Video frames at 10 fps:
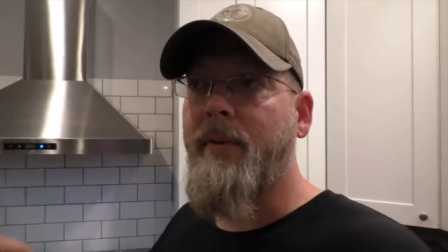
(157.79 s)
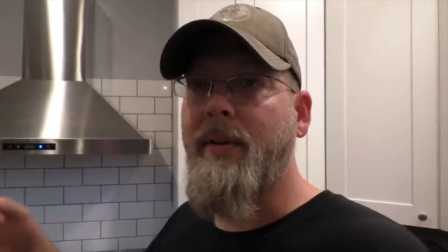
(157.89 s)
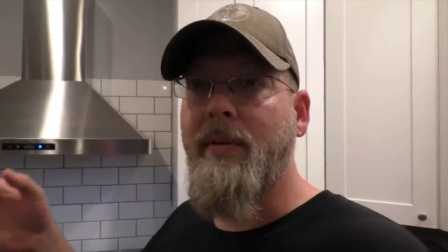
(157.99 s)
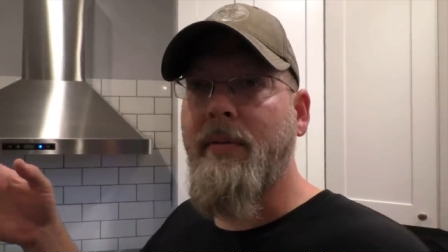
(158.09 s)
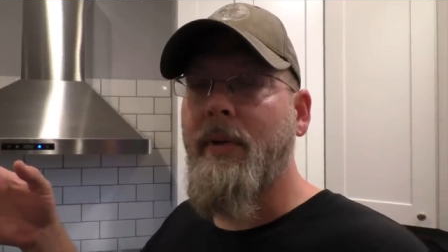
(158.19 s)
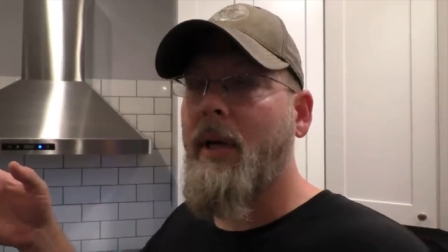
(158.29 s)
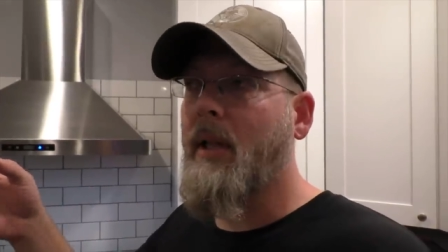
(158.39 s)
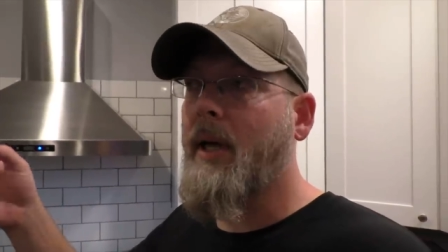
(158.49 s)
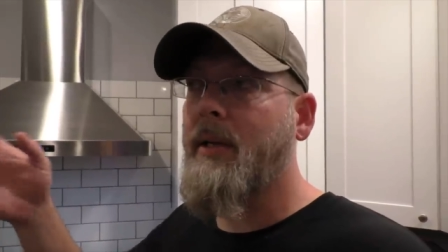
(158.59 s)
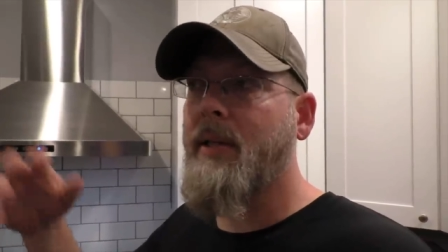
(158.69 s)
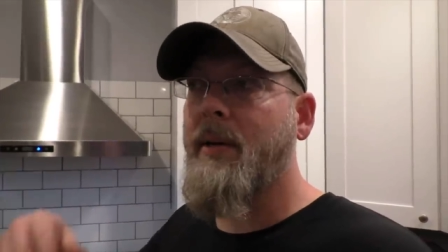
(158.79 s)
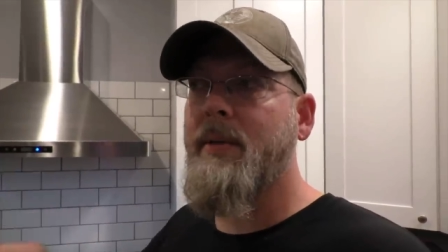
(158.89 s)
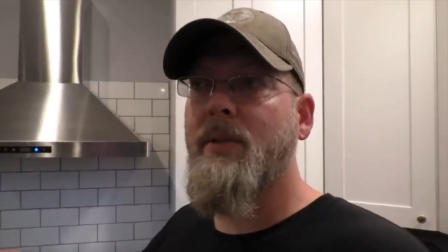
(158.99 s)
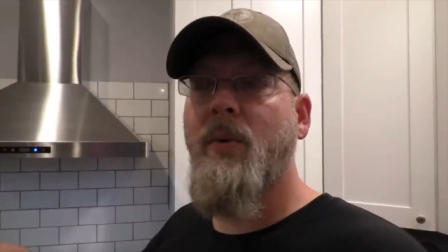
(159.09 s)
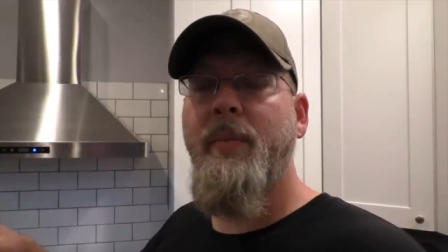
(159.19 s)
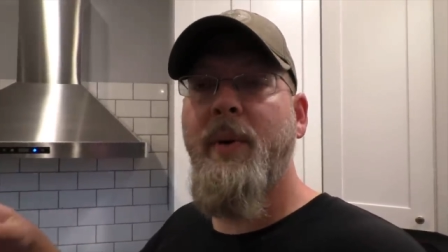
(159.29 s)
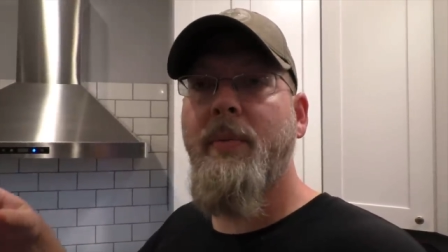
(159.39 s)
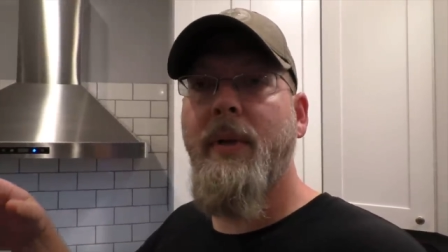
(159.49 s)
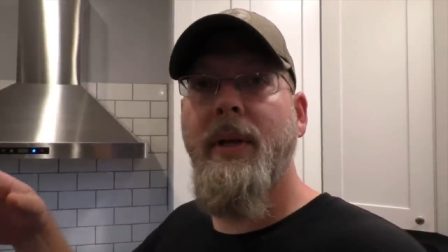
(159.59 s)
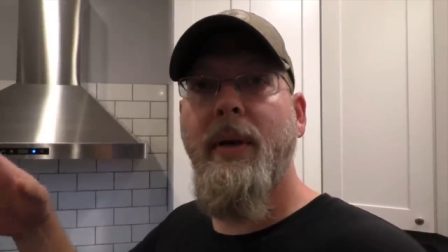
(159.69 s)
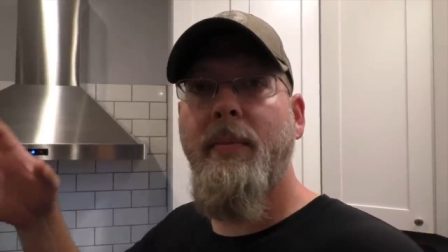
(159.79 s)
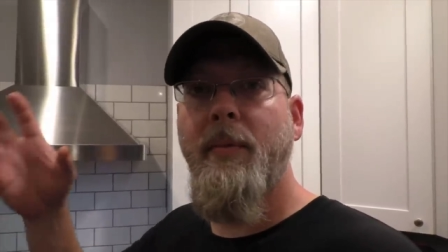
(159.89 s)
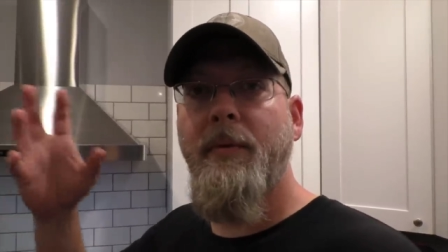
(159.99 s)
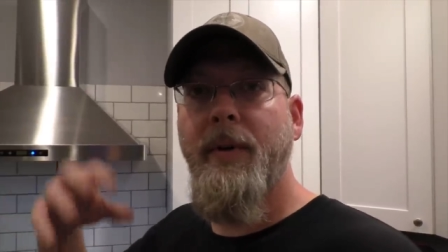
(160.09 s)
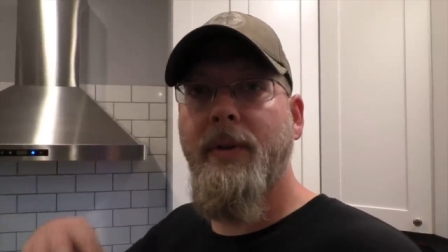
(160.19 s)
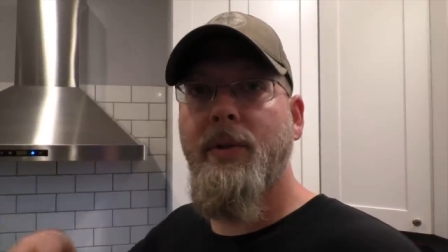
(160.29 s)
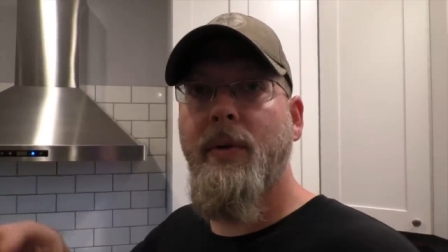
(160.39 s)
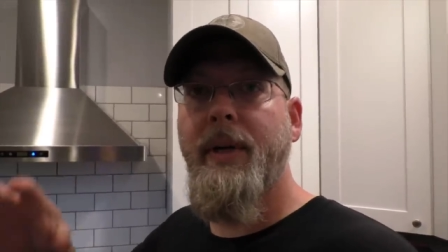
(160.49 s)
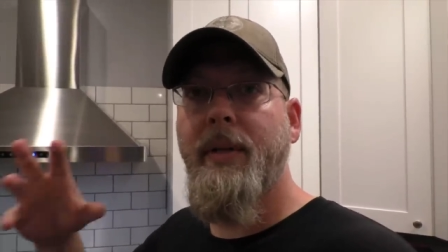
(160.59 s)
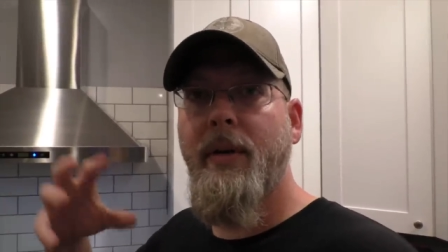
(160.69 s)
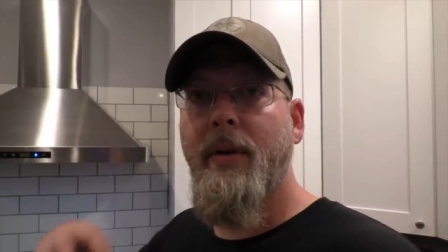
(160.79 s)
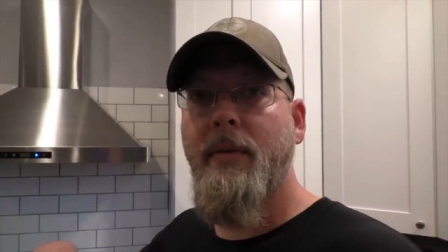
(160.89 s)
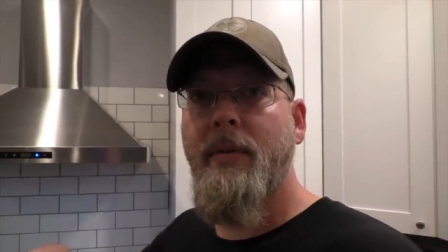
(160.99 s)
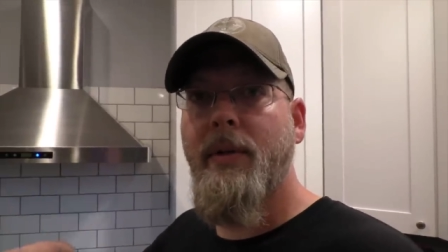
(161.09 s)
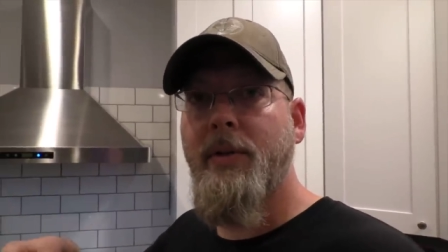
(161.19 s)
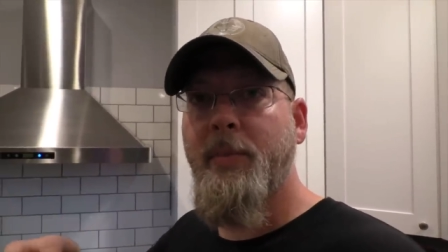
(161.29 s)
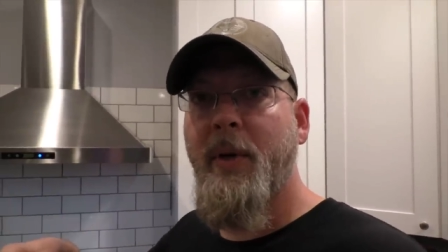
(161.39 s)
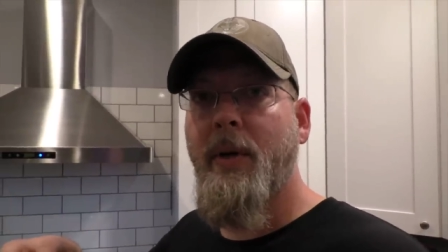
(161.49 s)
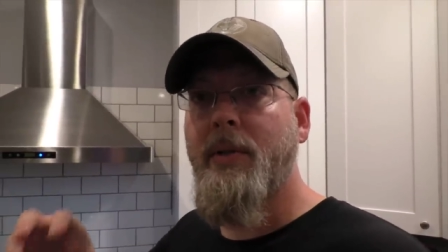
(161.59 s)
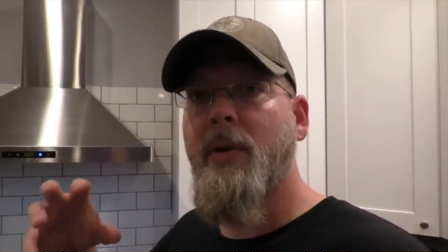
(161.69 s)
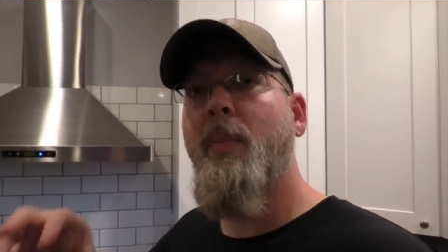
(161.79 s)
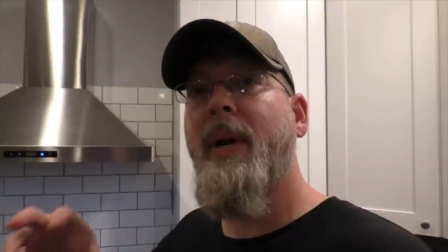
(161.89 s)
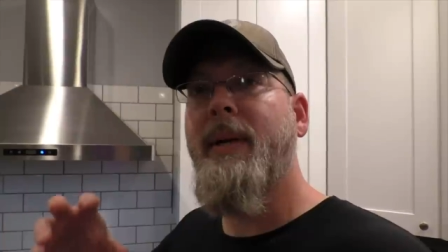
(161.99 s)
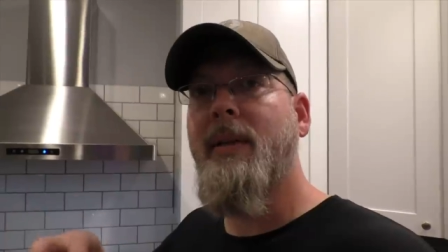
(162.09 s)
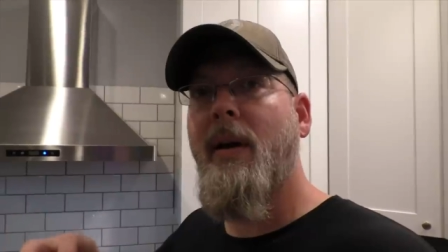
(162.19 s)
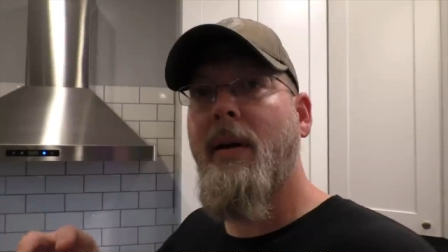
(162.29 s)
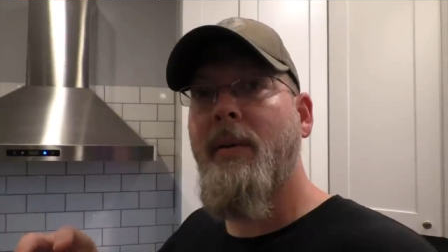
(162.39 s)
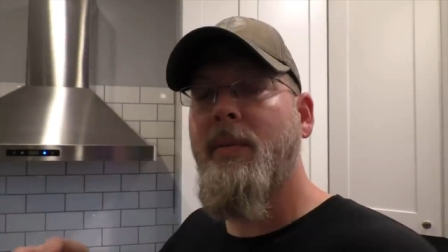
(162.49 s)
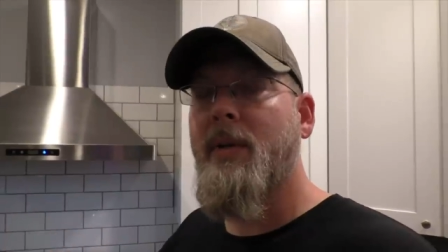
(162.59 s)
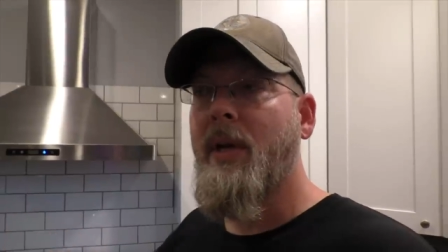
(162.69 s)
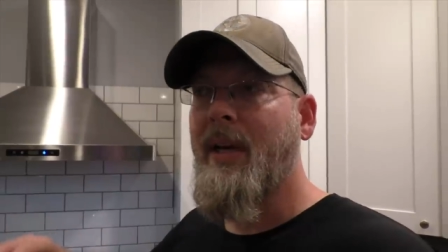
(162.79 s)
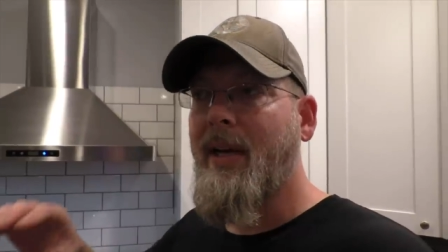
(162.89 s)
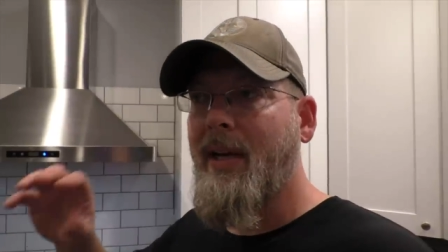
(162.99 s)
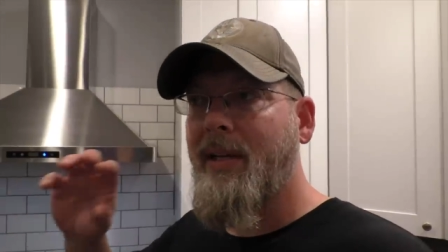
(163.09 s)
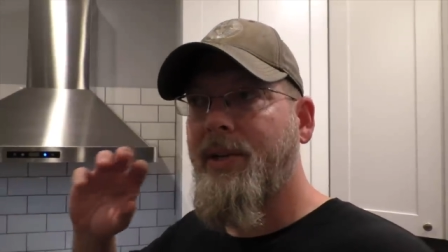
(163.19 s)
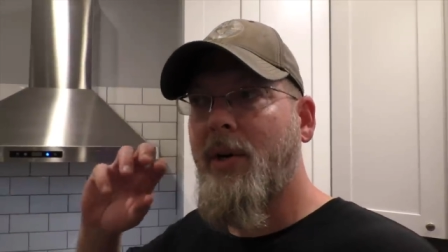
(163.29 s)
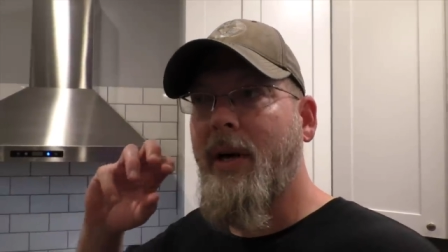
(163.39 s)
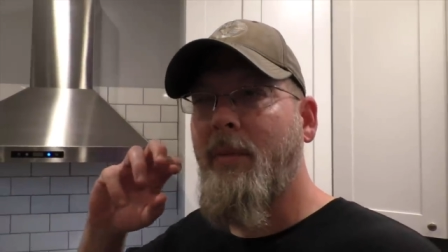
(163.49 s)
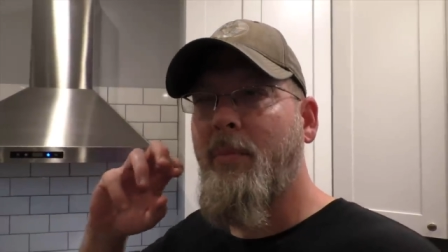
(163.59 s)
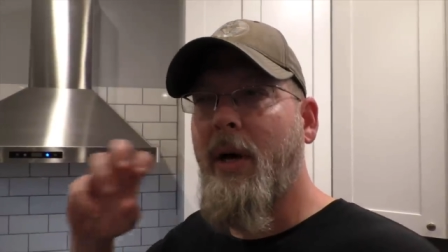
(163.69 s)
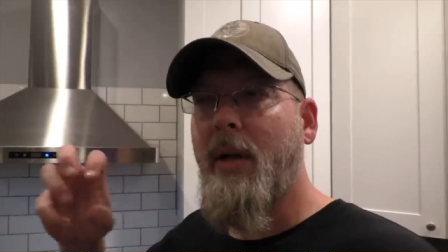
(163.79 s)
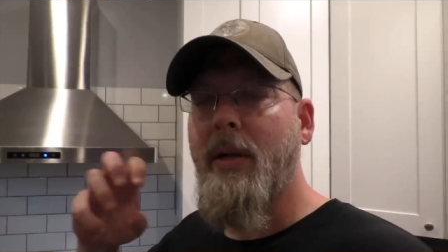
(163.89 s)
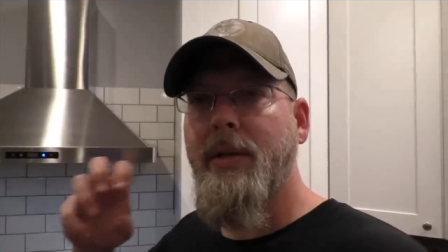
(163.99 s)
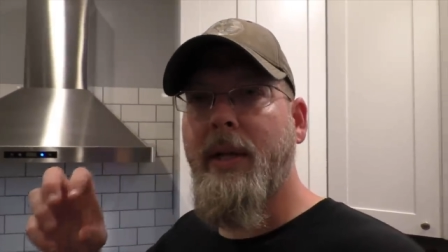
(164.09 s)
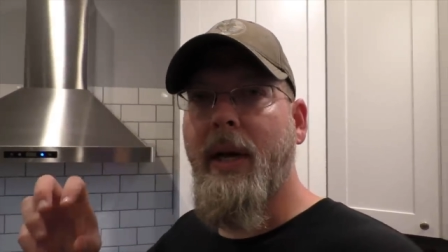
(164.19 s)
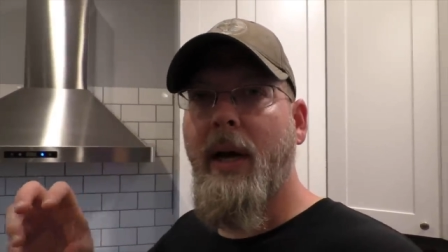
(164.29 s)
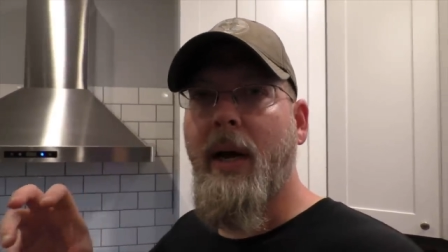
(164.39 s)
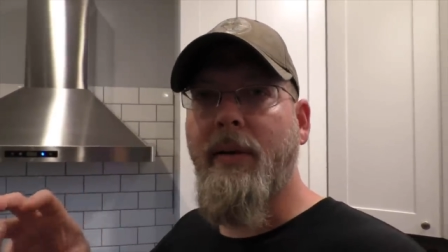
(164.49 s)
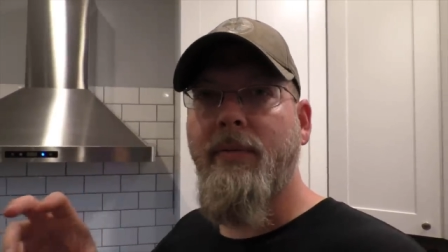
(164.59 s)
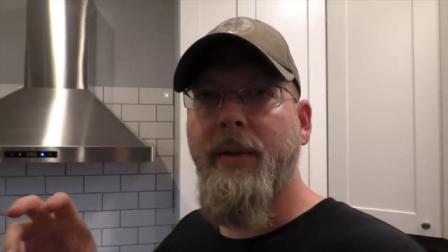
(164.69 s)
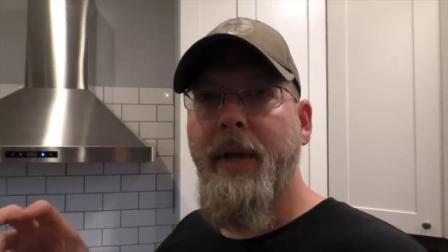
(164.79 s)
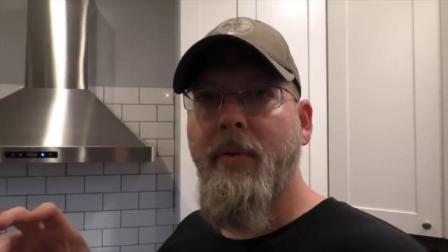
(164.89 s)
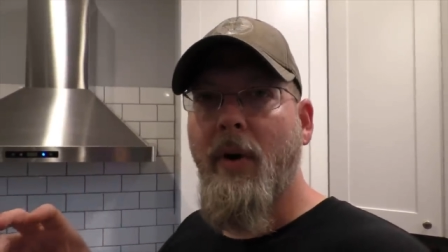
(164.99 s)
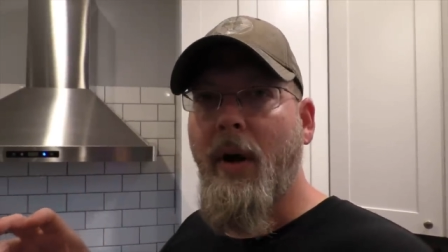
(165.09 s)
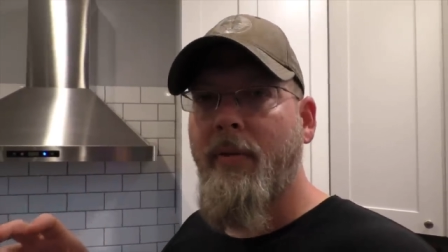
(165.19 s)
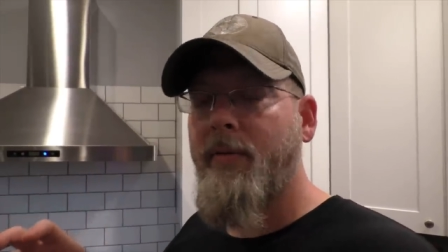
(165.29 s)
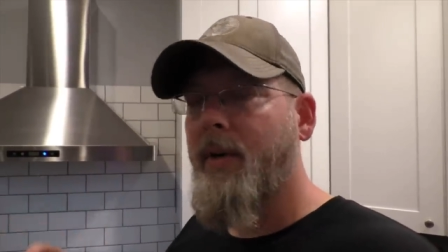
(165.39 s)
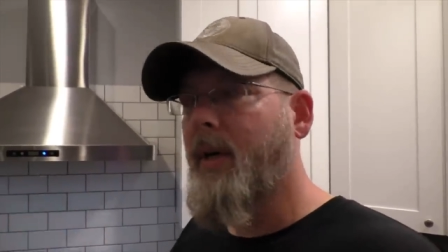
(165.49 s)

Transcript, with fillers: And a lot of times that's why people end up filtering their, their spirit so many times to try and polish that hot flavor off.